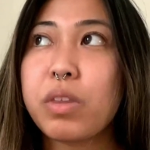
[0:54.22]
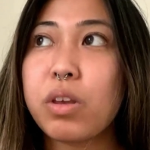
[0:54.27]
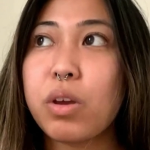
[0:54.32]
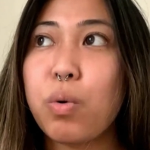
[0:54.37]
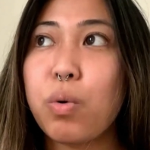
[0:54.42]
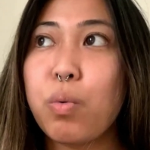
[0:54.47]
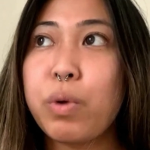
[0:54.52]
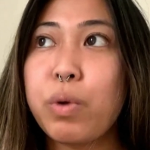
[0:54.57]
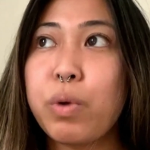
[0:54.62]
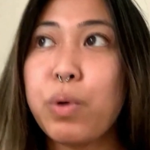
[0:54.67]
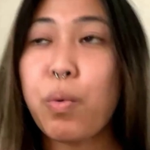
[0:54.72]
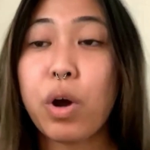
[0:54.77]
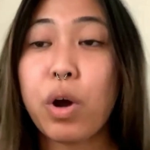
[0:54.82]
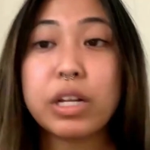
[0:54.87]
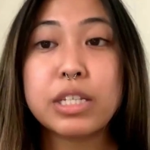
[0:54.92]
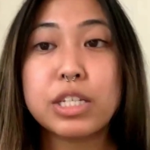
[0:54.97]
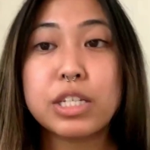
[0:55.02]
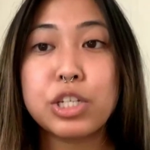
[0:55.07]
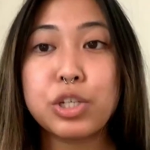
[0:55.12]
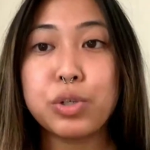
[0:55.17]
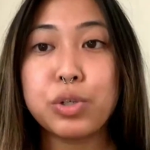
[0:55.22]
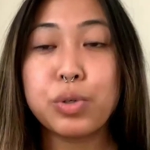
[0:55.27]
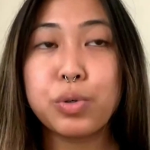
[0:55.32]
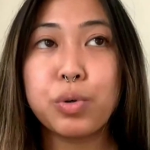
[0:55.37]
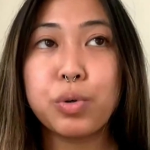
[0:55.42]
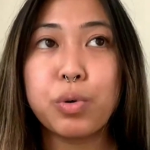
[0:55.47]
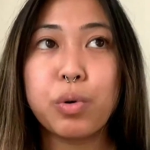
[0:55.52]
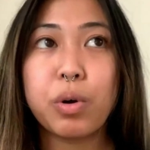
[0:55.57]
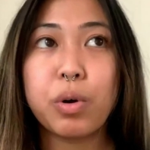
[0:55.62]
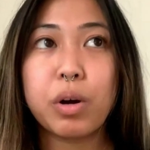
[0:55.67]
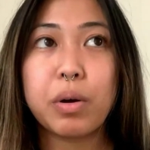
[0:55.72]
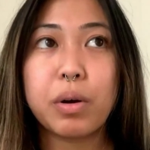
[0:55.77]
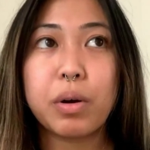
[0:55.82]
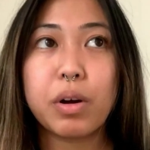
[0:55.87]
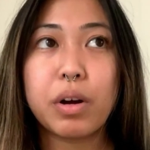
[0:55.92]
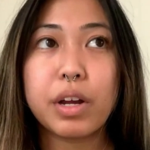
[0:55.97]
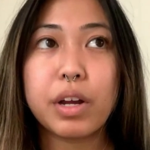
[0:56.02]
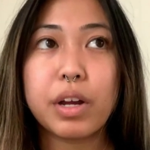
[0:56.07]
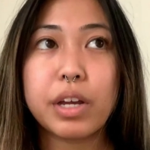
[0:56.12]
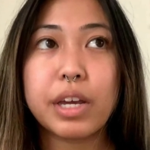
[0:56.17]
we wanted to
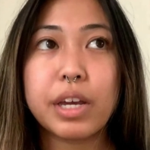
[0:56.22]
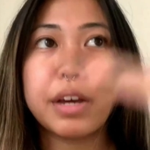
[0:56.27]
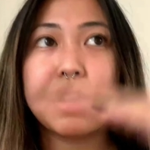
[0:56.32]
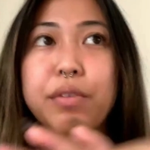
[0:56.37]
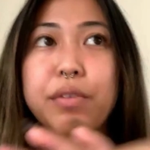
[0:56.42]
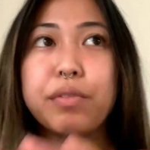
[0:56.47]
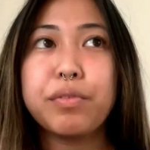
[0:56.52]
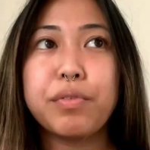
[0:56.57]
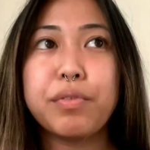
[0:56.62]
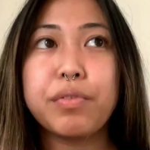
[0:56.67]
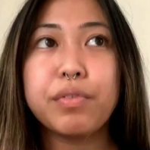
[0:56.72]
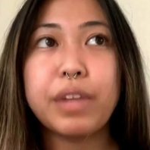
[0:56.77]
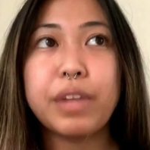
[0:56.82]
give